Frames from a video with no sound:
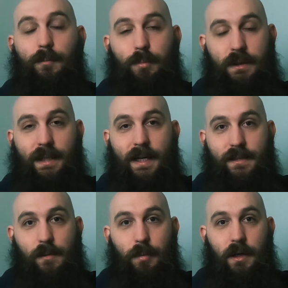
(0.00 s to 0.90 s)
beside
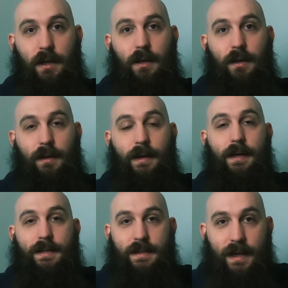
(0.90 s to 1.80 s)
somebody
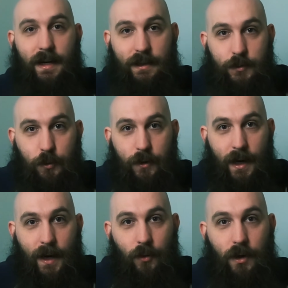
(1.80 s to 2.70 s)
in silence for an
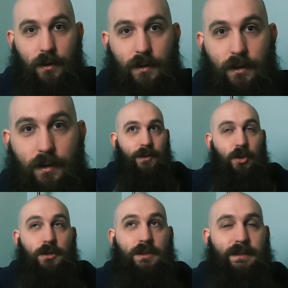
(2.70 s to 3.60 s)
hour.
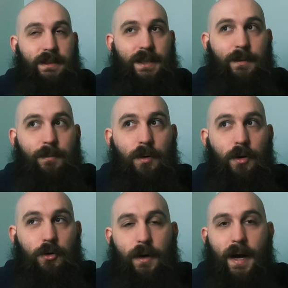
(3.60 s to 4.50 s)
Doesn't seem
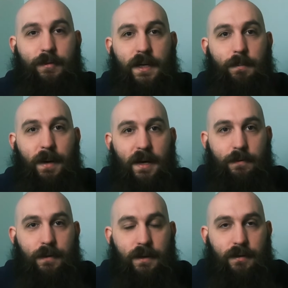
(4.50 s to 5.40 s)
to have any
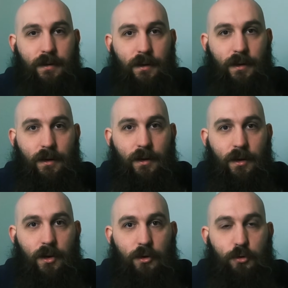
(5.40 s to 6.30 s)
benefit
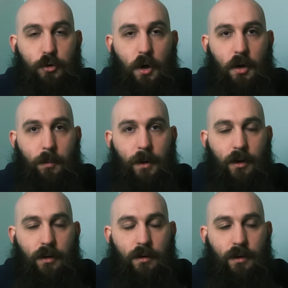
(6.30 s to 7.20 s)
to talk
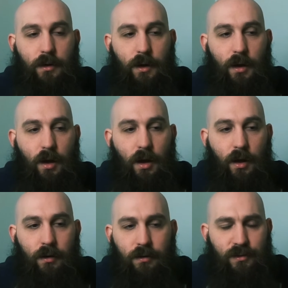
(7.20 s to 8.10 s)
about
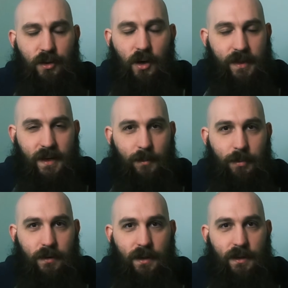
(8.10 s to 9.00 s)
nothing in
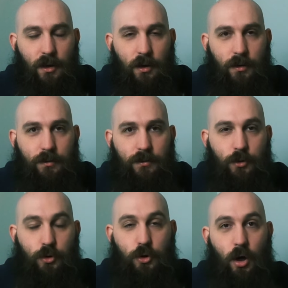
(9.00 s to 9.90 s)
particular,
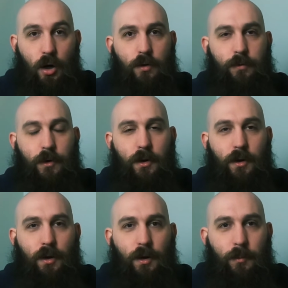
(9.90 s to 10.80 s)
to talk for the
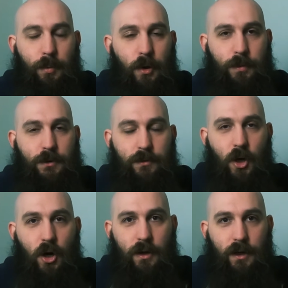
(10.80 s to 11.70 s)
purpose of
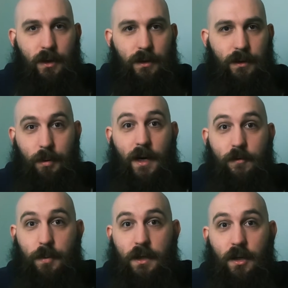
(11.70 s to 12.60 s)
talking. But
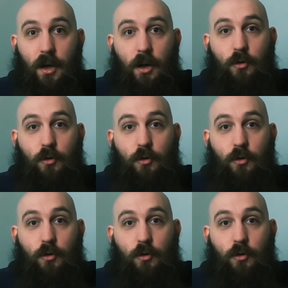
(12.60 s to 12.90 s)
I've been